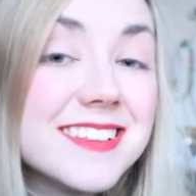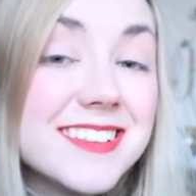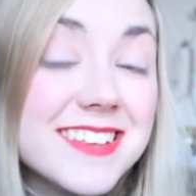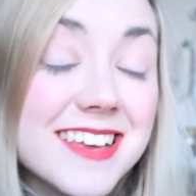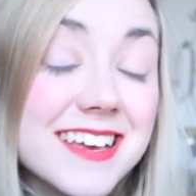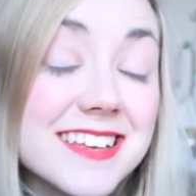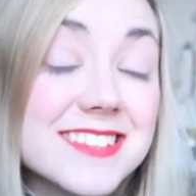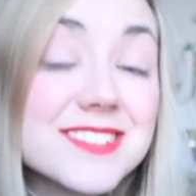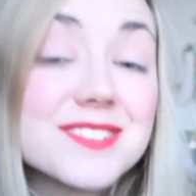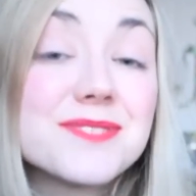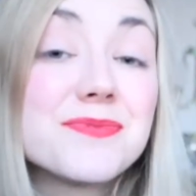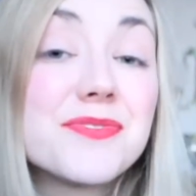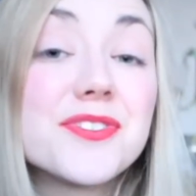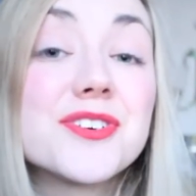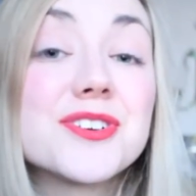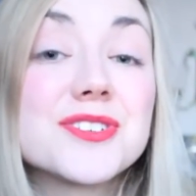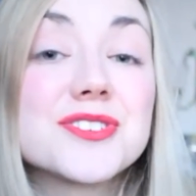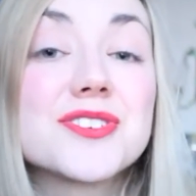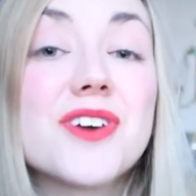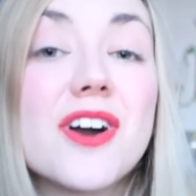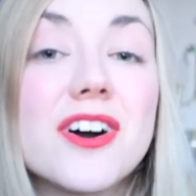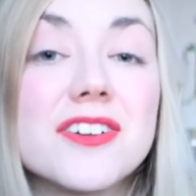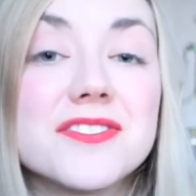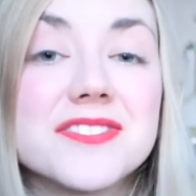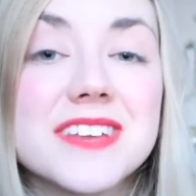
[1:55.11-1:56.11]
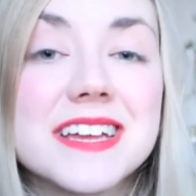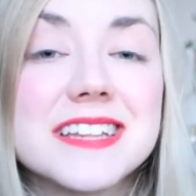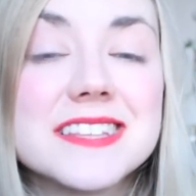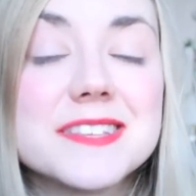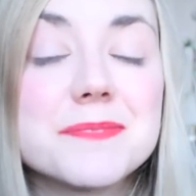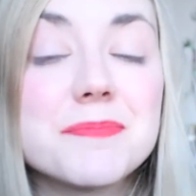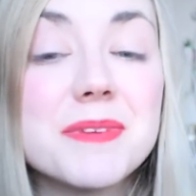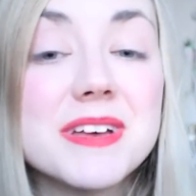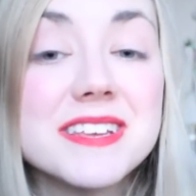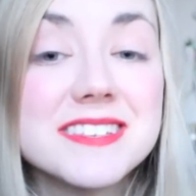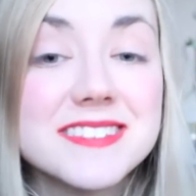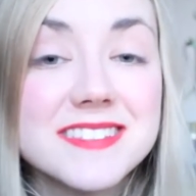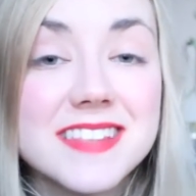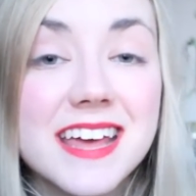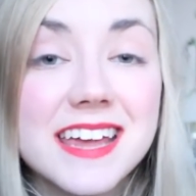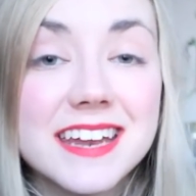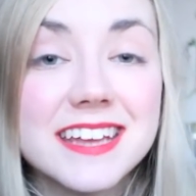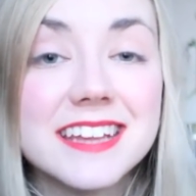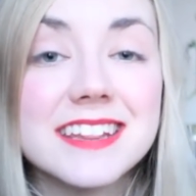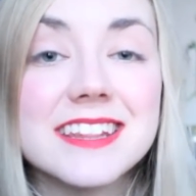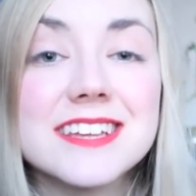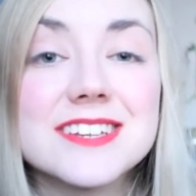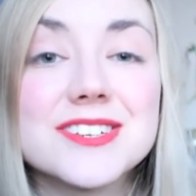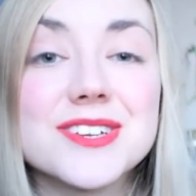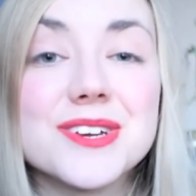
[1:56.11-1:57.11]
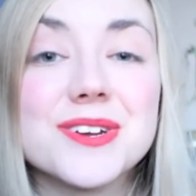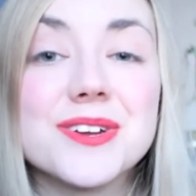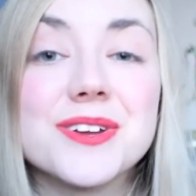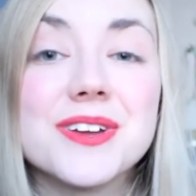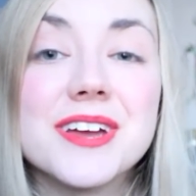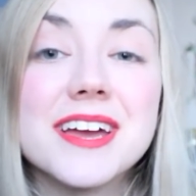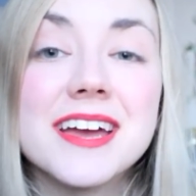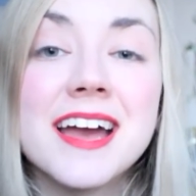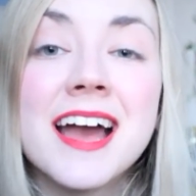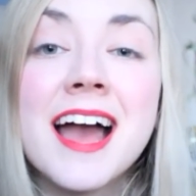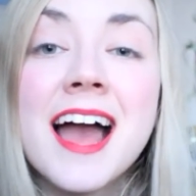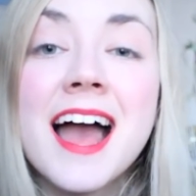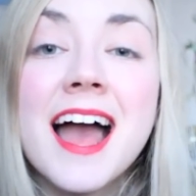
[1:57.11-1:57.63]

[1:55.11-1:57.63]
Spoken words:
Yes, for its contents, but aesthetically too.